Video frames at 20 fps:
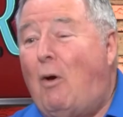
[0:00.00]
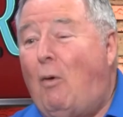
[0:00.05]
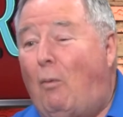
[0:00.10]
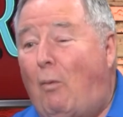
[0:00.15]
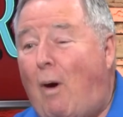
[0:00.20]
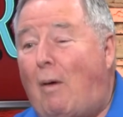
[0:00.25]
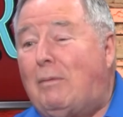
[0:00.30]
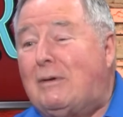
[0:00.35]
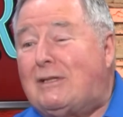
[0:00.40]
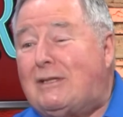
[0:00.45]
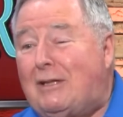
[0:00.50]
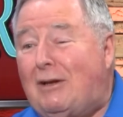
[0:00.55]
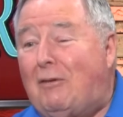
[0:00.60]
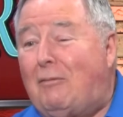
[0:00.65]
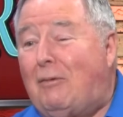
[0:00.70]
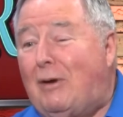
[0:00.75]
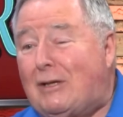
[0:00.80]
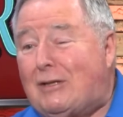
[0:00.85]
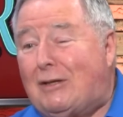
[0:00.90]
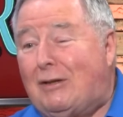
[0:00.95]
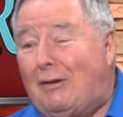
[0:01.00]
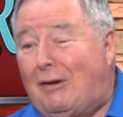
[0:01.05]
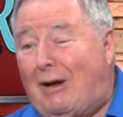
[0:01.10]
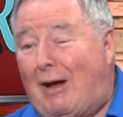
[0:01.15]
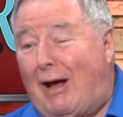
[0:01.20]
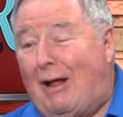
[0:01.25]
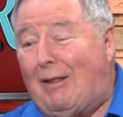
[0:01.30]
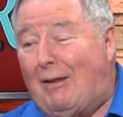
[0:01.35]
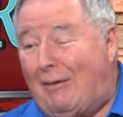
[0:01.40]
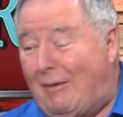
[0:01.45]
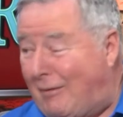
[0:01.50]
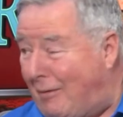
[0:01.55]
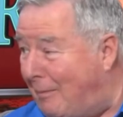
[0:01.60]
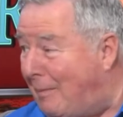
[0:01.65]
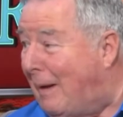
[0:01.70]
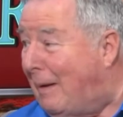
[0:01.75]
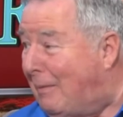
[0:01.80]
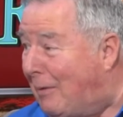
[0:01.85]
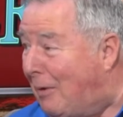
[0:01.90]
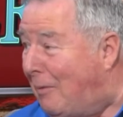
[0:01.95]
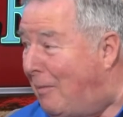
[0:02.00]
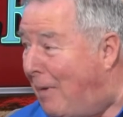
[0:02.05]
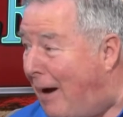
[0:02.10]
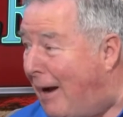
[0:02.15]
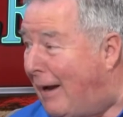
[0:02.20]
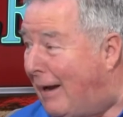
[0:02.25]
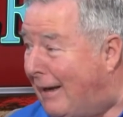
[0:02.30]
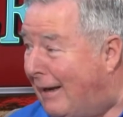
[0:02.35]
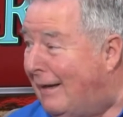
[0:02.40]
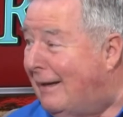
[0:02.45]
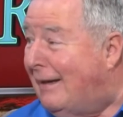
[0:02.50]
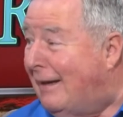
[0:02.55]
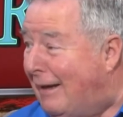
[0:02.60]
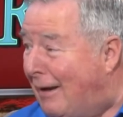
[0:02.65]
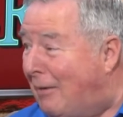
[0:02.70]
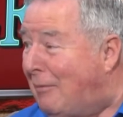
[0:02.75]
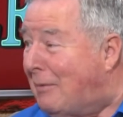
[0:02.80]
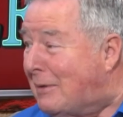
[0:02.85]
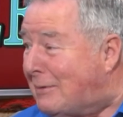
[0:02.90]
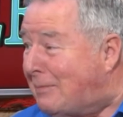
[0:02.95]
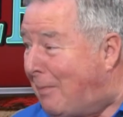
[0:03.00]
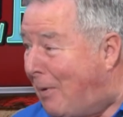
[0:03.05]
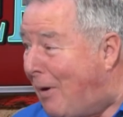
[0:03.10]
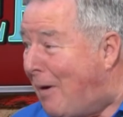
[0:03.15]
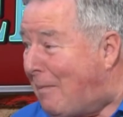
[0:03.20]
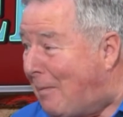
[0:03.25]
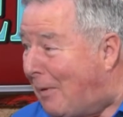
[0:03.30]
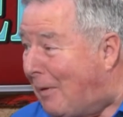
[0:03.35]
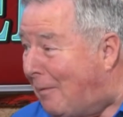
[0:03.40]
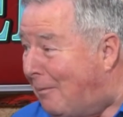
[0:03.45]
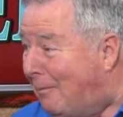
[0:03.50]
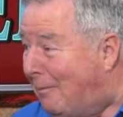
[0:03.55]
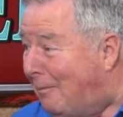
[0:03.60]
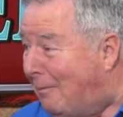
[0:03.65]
what was the original color of the big blue bug? It was purple.